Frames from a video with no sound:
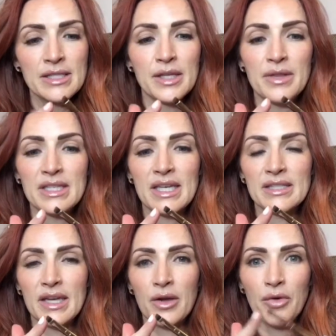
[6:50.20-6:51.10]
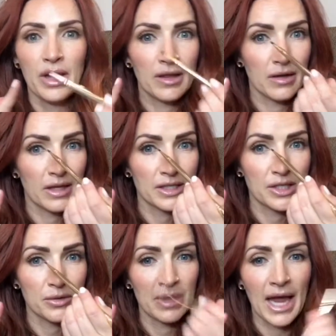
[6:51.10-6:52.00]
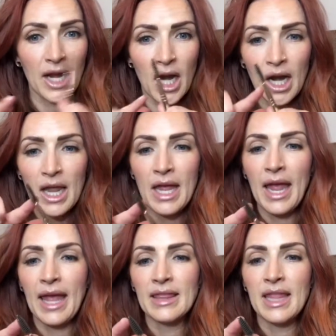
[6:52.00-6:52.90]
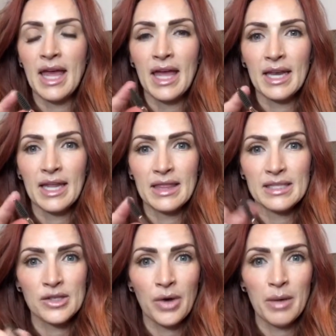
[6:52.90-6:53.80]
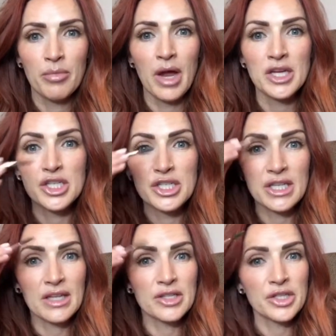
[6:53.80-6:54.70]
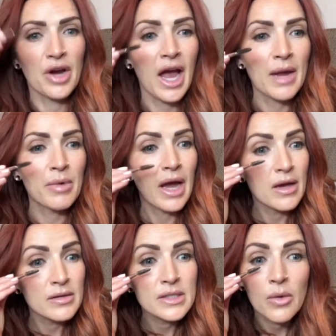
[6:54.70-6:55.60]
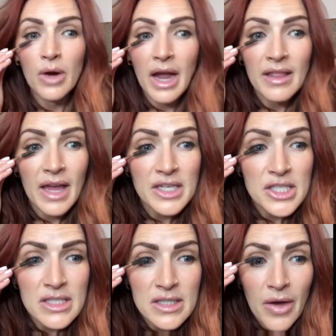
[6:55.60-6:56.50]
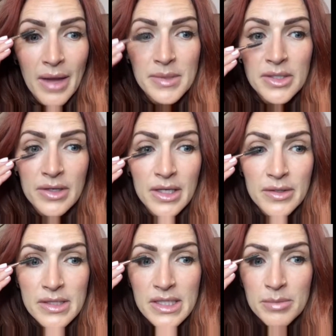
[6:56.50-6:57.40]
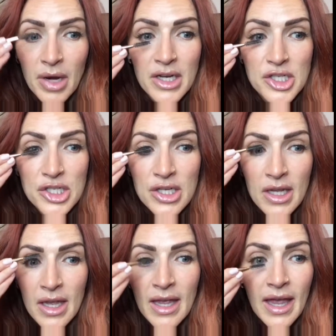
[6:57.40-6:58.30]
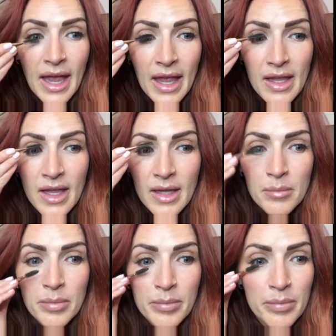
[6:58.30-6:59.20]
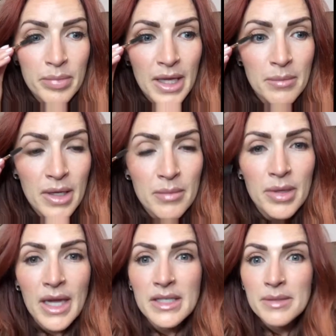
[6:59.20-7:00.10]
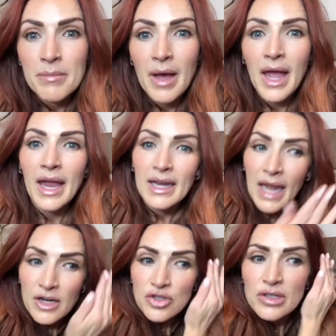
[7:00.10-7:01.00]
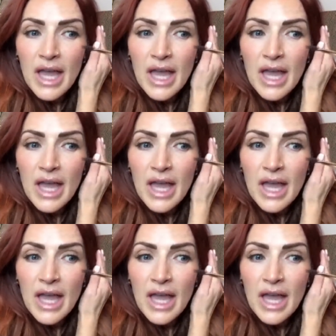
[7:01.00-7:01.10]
So this has like a great little thing to do liner, and then this great brush to either do your eyebrows or eyelashes. So I'm just going to use this brush and blend my natural